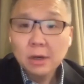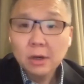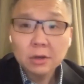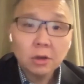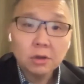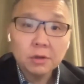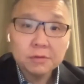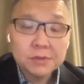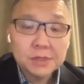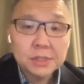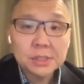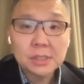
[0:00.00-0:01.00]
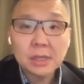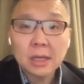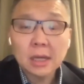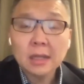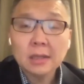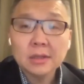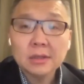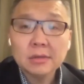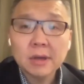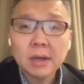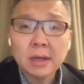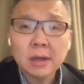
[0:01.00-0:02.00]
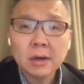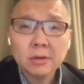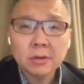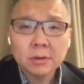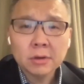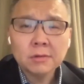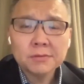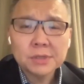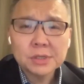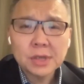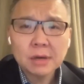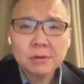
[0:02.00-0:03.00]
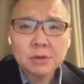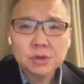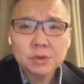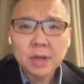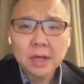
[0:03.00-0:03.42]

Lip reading: on all of these our new